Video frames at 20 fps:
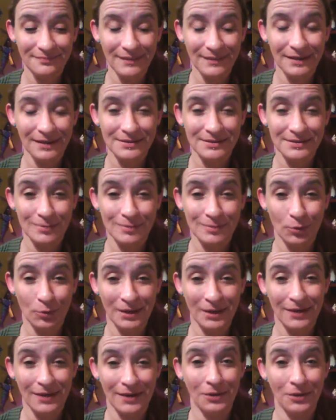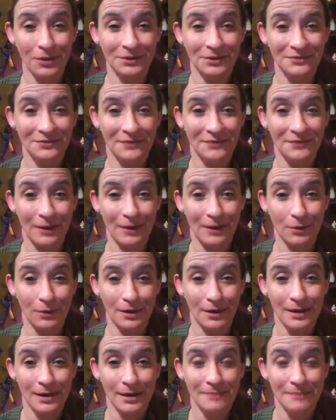supporting all of
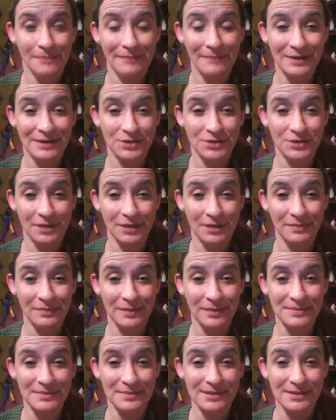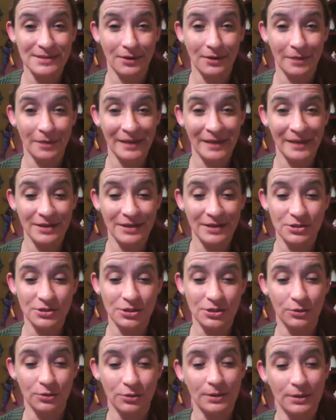our magic peeps on our page
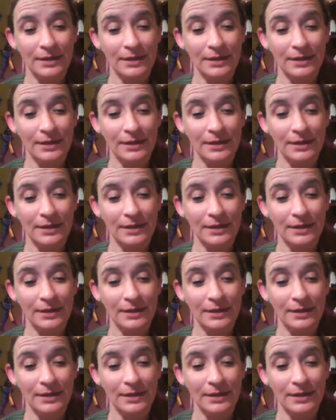too.